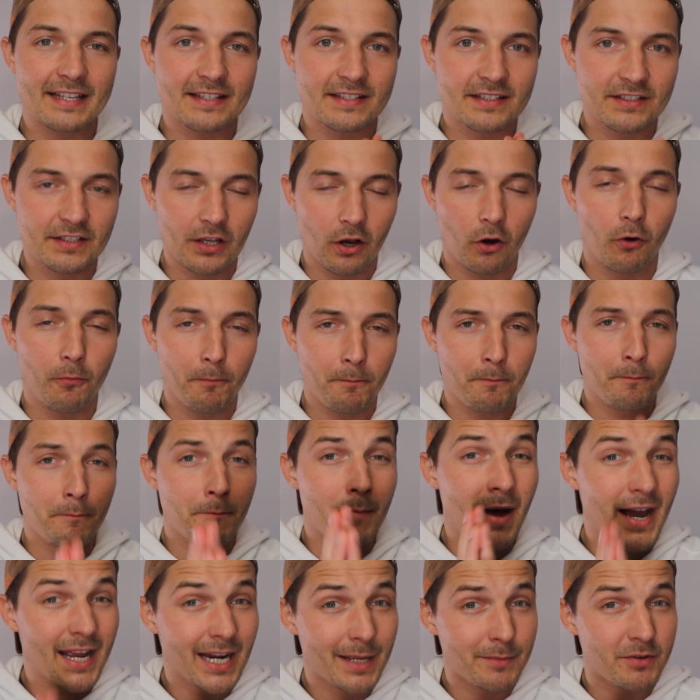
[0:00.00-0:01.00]
so
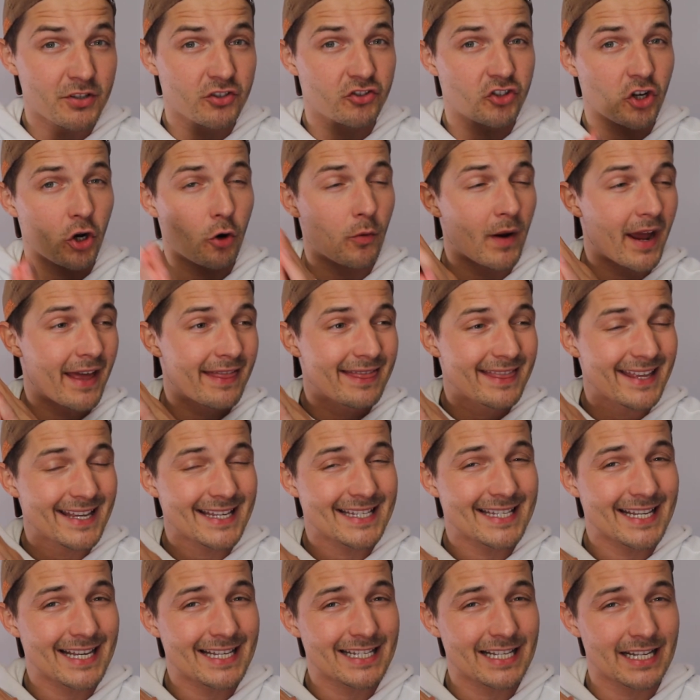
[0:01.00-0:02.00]
my name is Joe, and
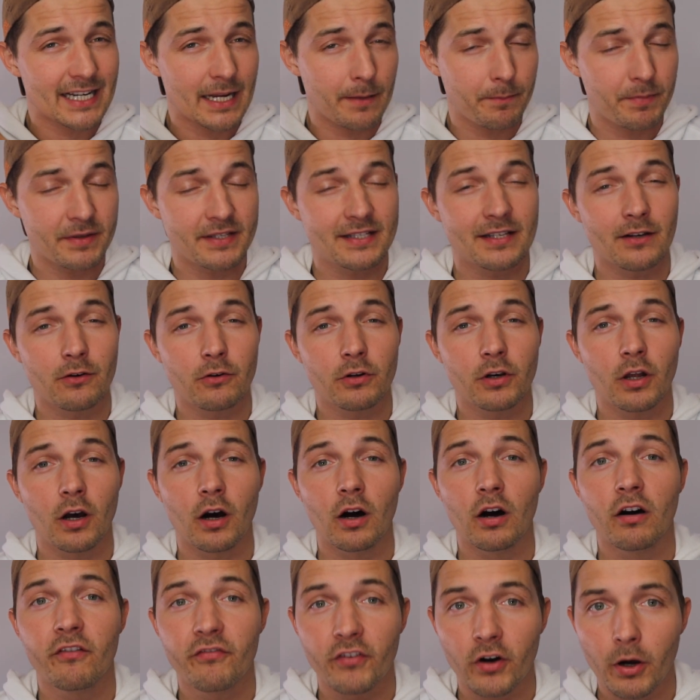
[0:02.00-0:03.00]
this is an episode
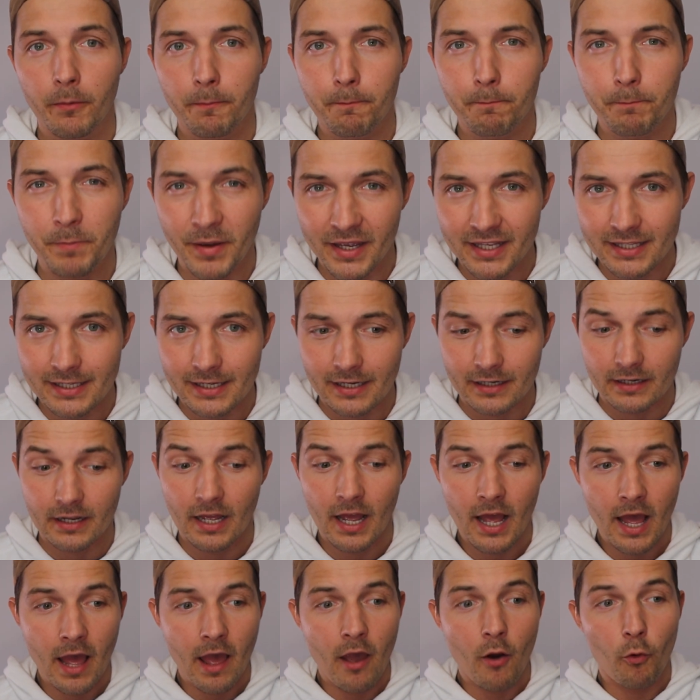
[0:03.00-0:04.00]
of Opinion,
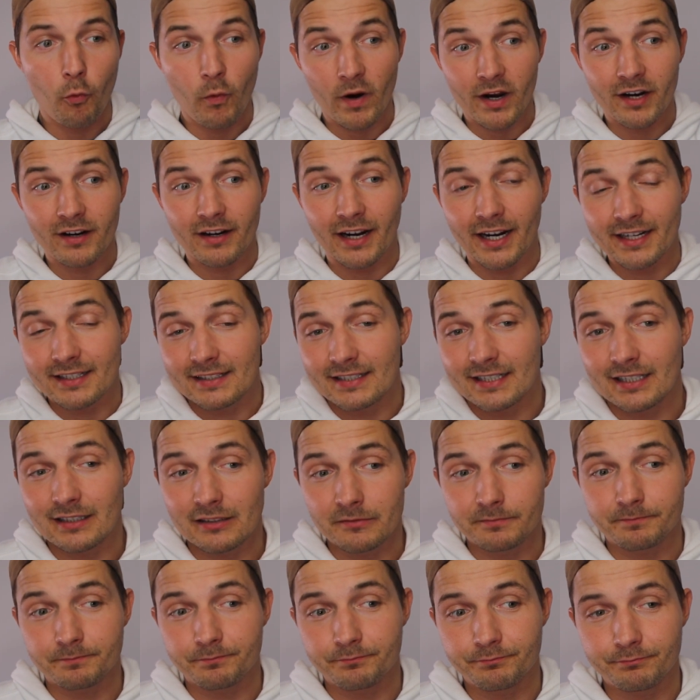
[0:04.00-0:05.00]
where I
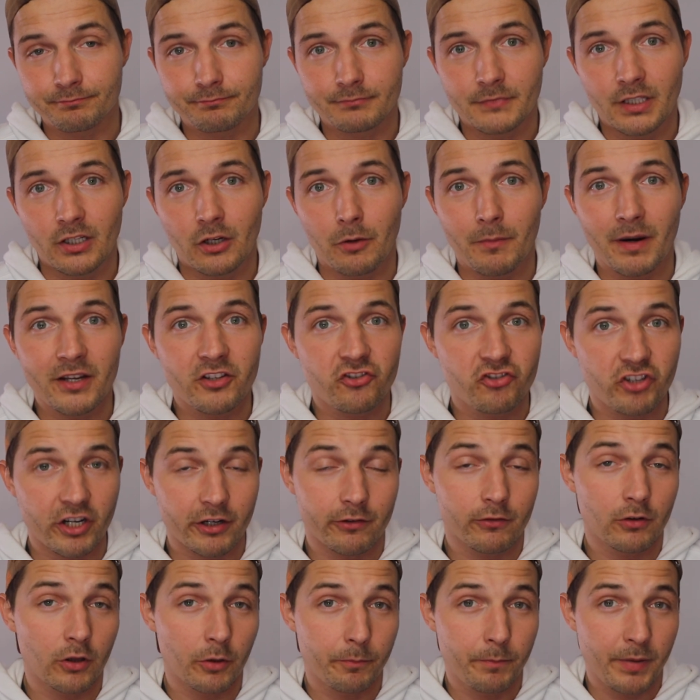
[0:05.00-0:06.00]
tell, my
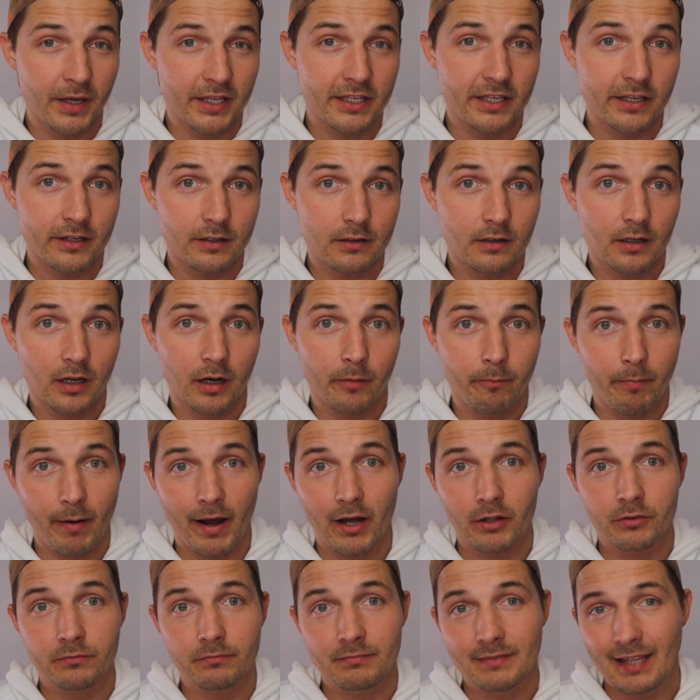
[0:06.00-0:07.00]
general opinion
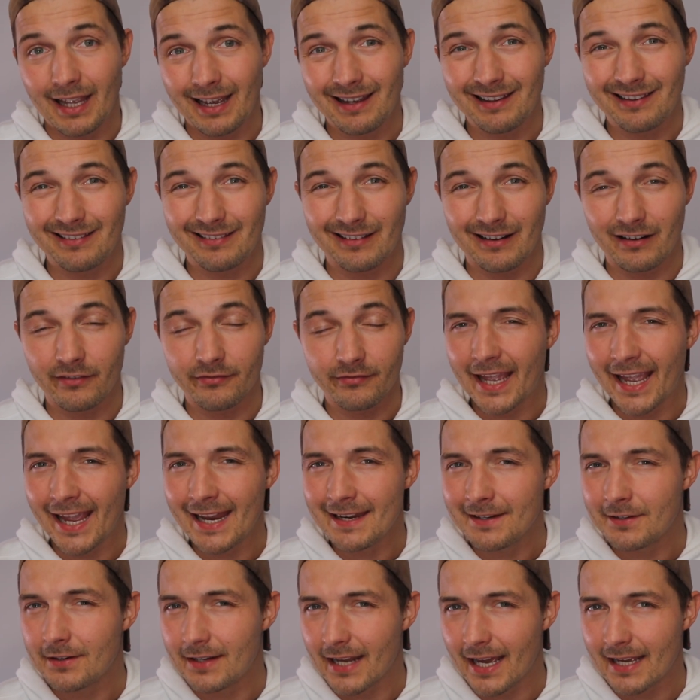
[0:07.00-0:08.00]
about tech stuff. In
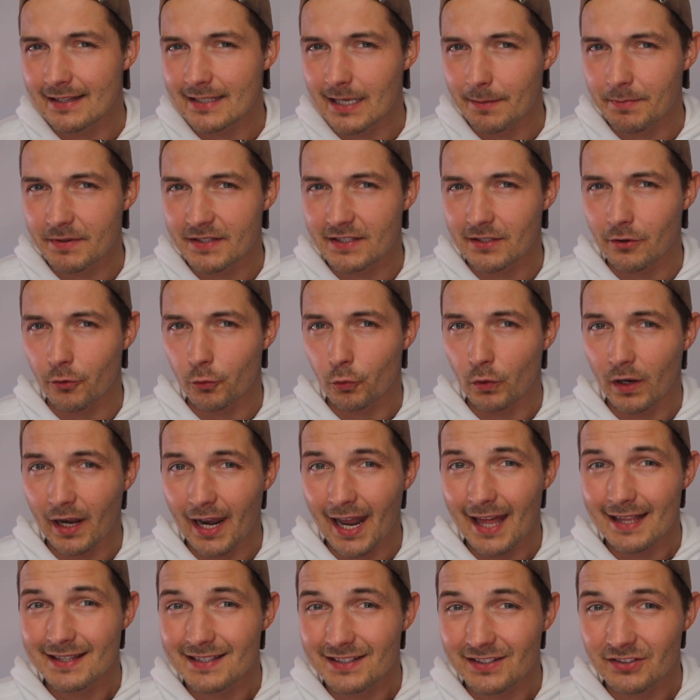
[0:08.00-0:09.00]
today's episode,
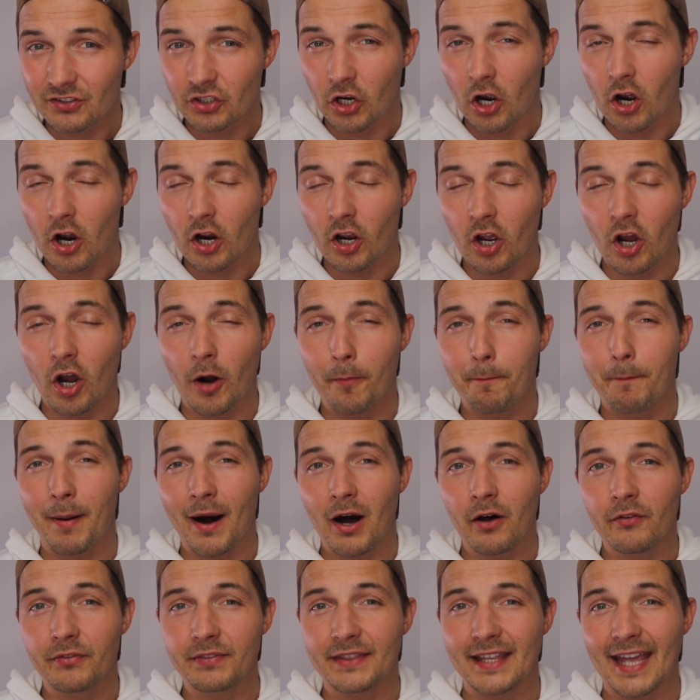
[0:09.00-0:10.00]
let's talk
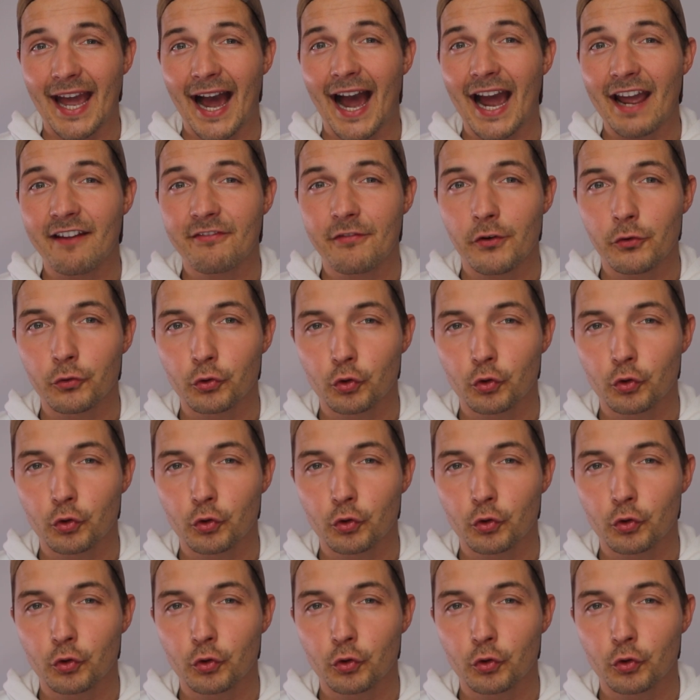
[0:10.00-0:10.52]
about the iPhone